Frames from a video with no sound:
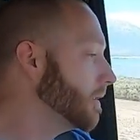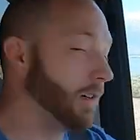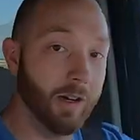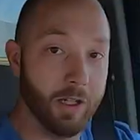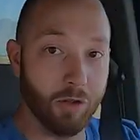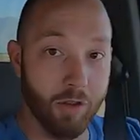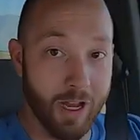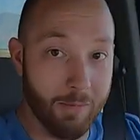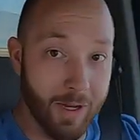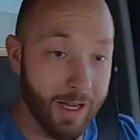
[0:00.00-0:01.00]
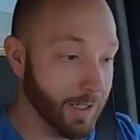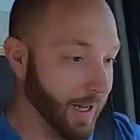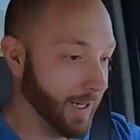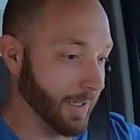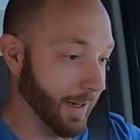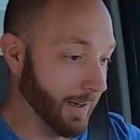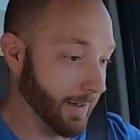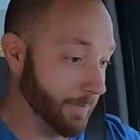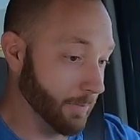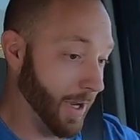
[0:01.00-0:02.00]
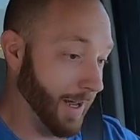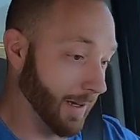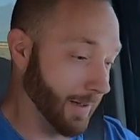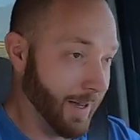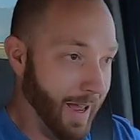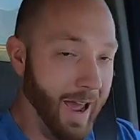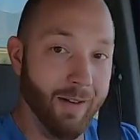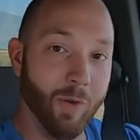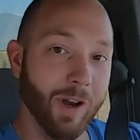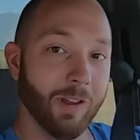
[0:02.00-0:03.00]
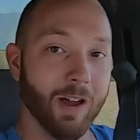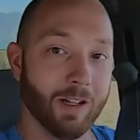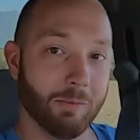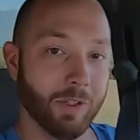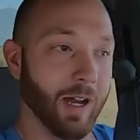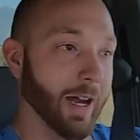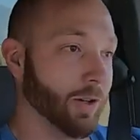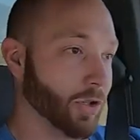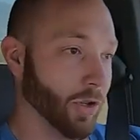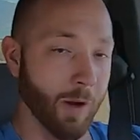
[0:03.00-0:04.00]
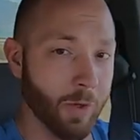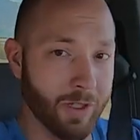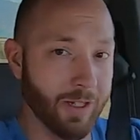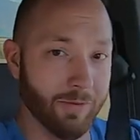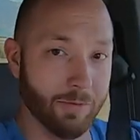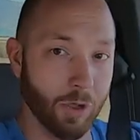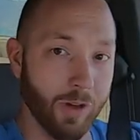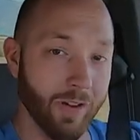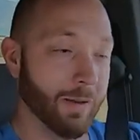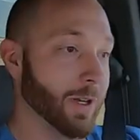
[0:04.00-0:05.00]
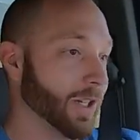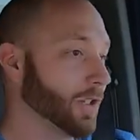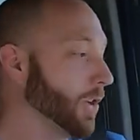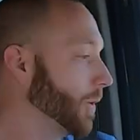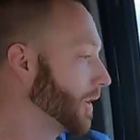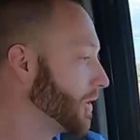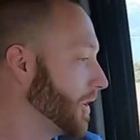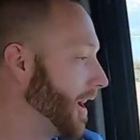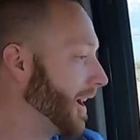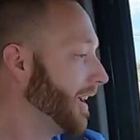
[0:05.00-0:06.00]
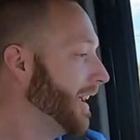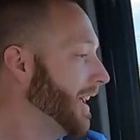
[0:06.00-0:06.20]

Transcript: All right, so the ABS kicked in, it kind of halfway locked up the tires, so I wasn't even sure if ABS still worked or not.